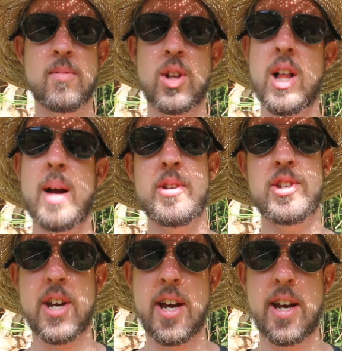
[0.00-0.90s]
climate
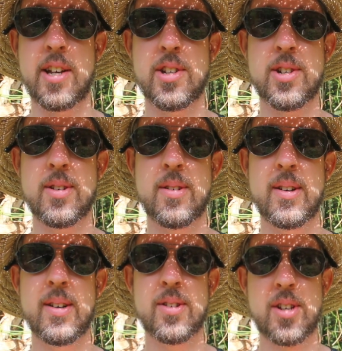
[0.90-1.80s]
change.
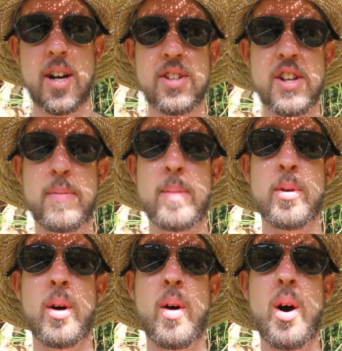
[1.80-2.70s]
It's the kind of stuff
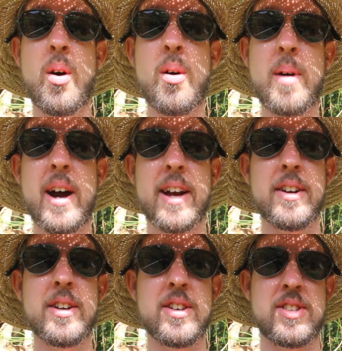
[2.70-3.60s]
people go, oh my
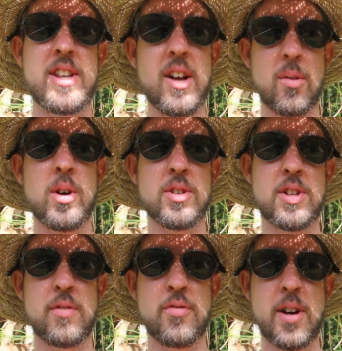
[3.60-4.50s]
goodness, now the world's
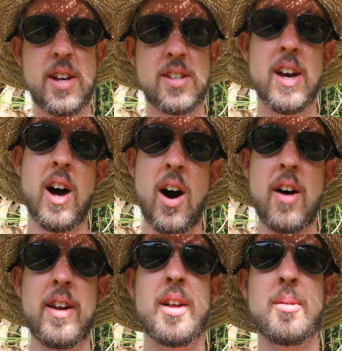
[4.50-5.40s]
gonna freeze.
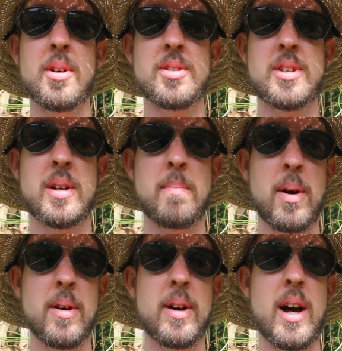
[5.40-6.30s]
Oh, now the world's gonna
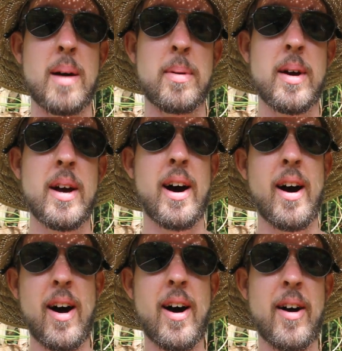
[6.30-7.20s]
burn up.
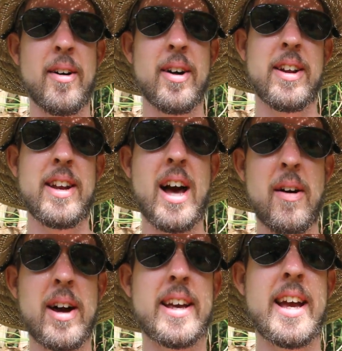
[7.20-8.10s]
Oh,
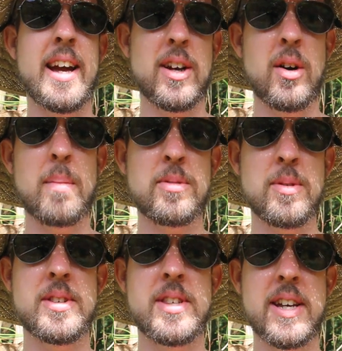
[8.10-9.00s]
now I can't go up
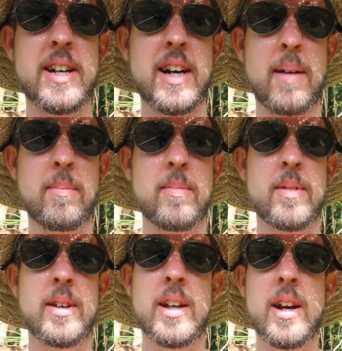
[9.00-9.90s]
to a C cup.
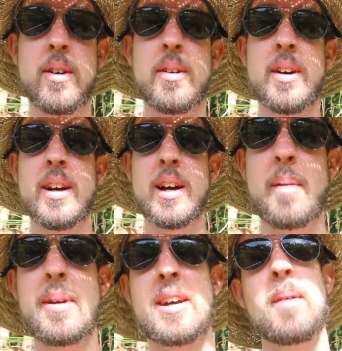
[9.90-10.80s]
You know,
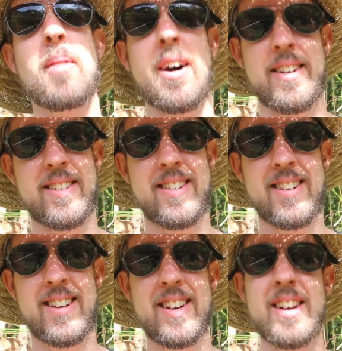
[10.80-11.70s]
I mean, come on.
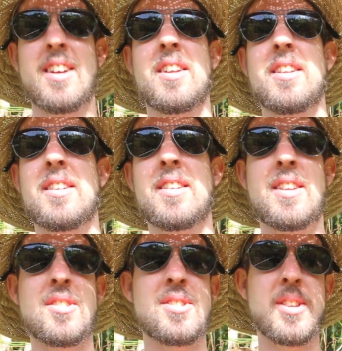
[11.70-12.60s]

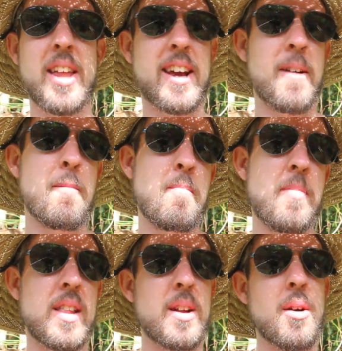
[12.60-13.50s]
There
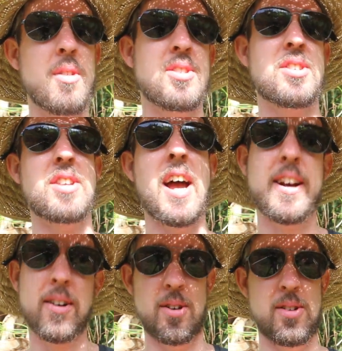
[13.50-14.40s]
are
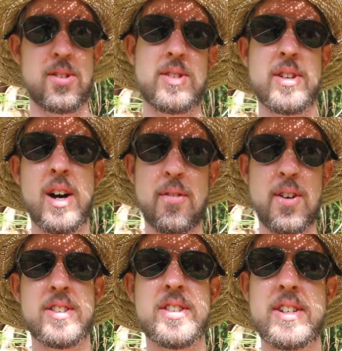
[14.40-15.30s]
cycles of
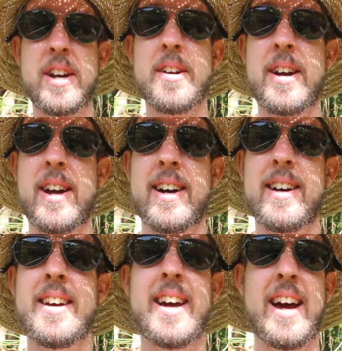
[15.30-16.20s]

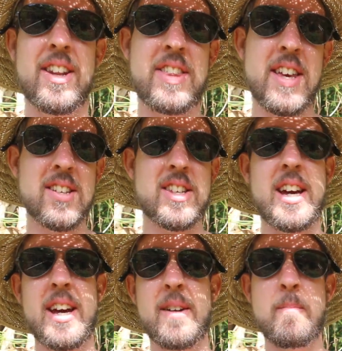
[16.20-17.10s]
hysteria and things
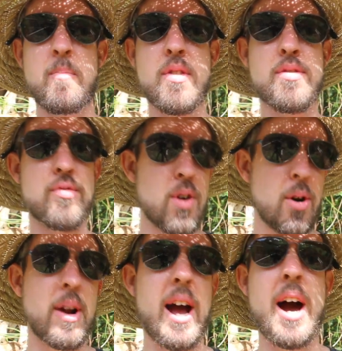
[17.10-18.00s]
get
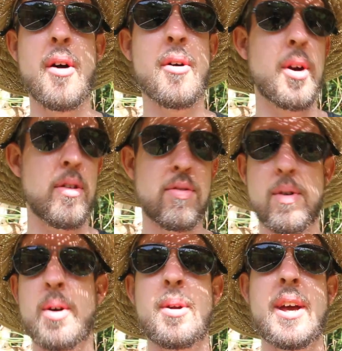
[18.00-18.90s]
thrown out or
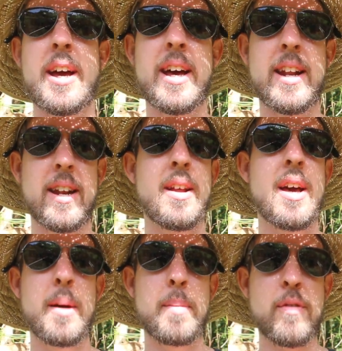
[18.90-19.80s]
thrown in and
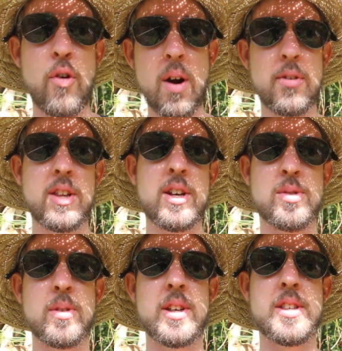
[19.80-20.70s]
before everything
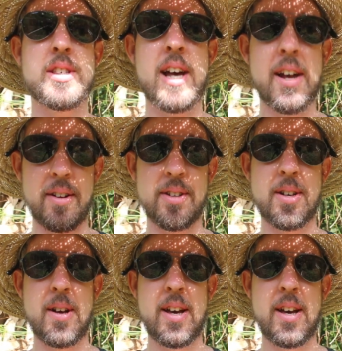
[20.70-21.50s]
is really settled